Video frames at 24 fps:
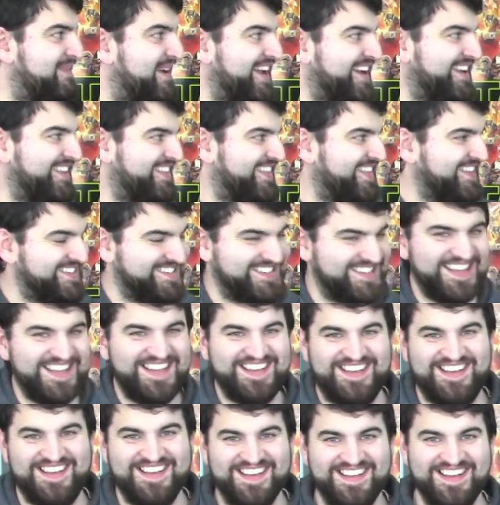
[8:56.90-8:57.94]

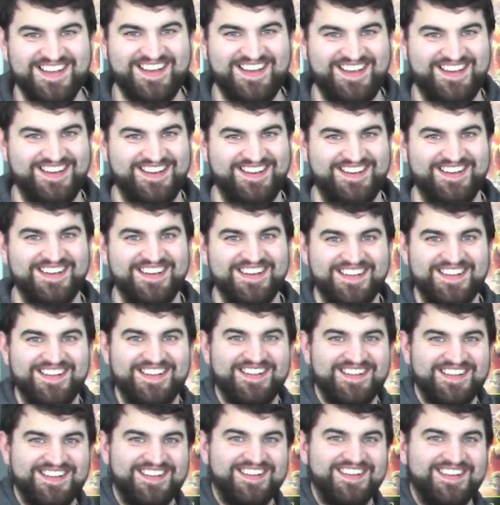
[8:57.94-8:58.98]

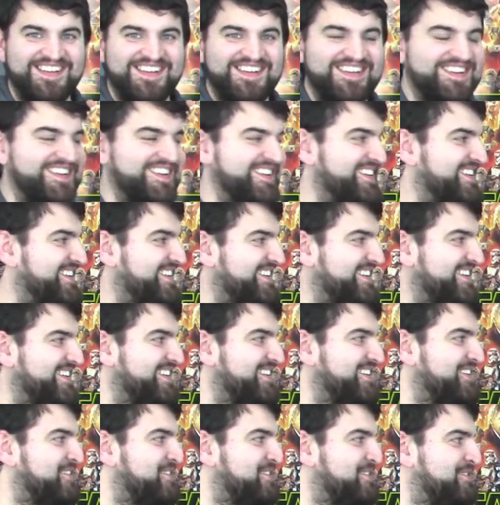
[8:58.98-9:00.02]

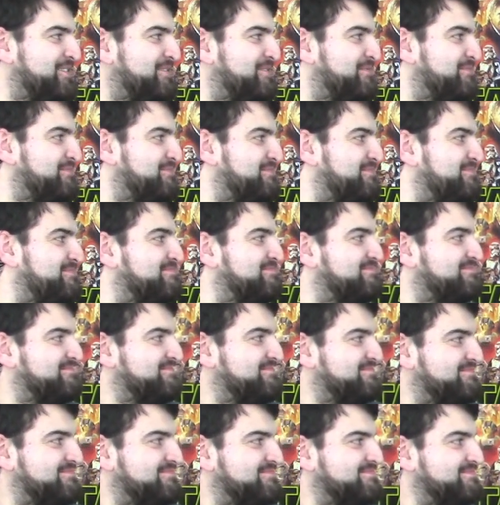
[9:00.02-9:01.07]

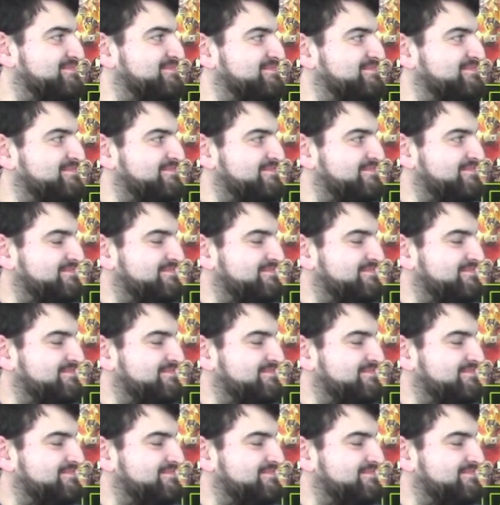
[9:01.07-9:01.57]
(silent)